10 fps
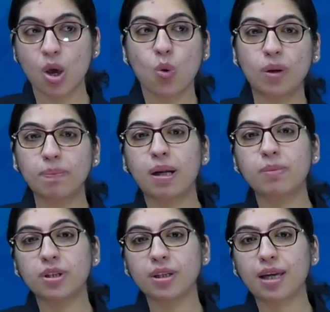When
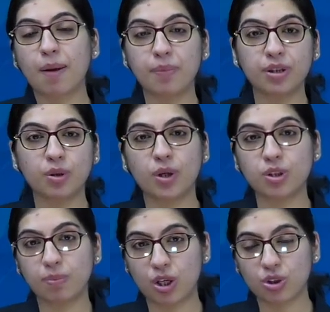pulmonary capillary
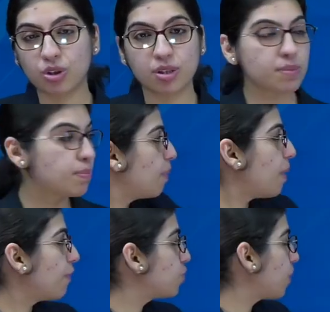wedge pressure is
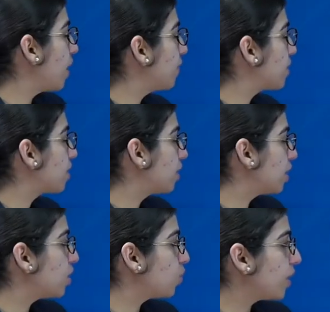above 12, it's
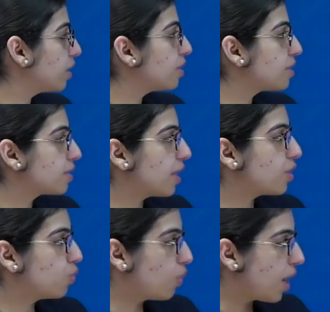13 to 18 is stage
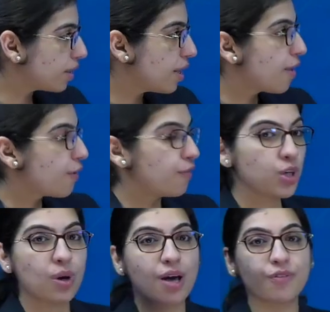1, where
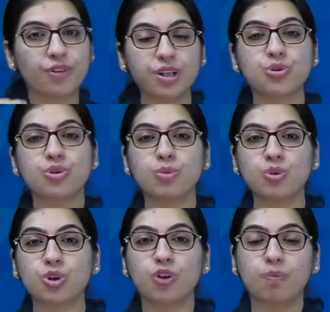you have
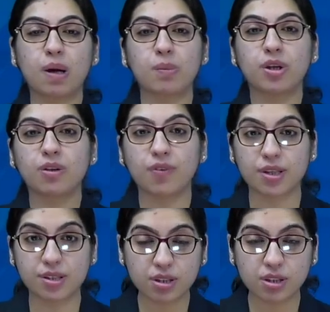redistribution of pulmonary
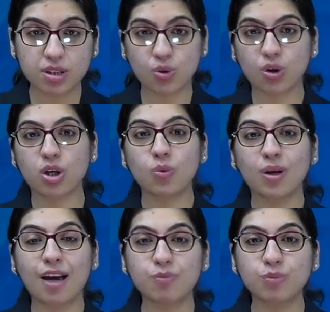vessels. Okay, you will
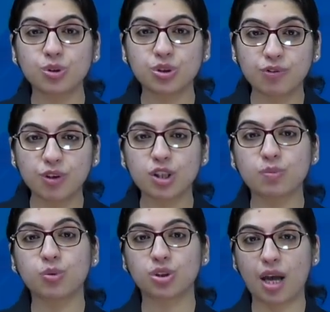have most reverse
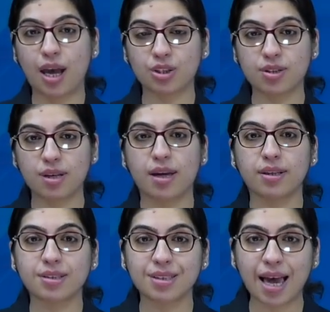mustache
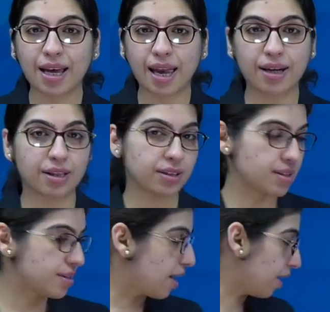sign, stag antler
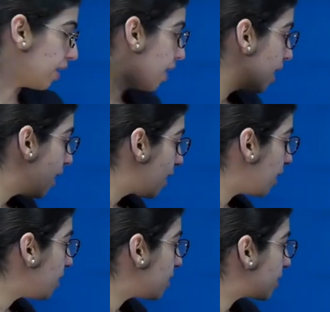sign.
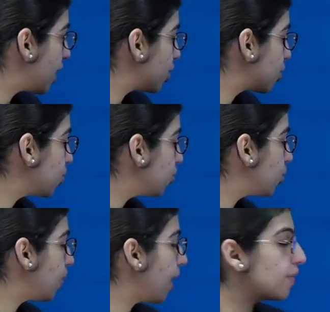Then in stage 2,
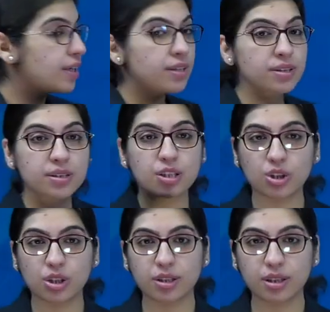you have
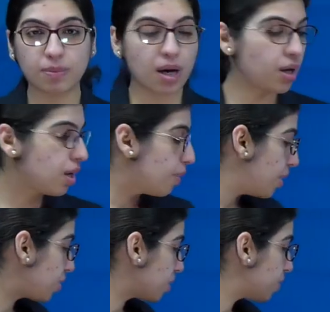interstitial edema,
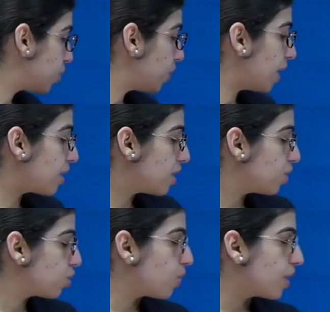pressures between 18
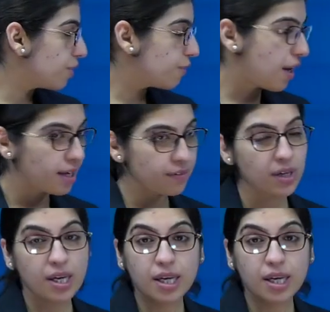to 25.